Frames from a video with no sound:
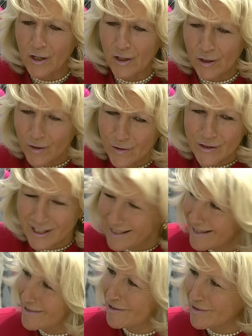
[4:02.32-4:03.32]
a huge
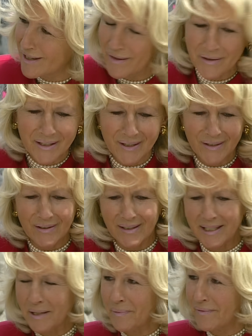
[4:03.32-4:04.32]
collection there. This yes. is the
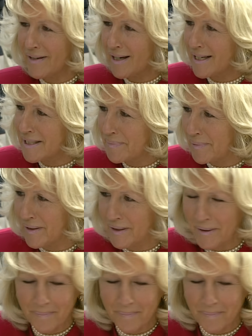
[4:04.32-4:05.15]
tip of the iceberg.